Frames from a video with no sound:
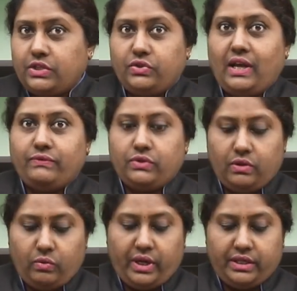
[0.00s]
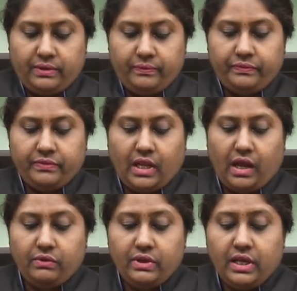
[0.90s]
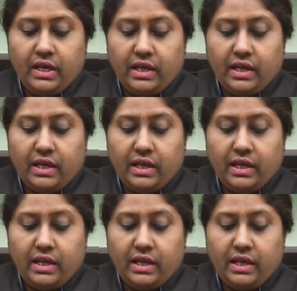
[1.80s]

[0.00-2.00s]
that you have to avoid. Now,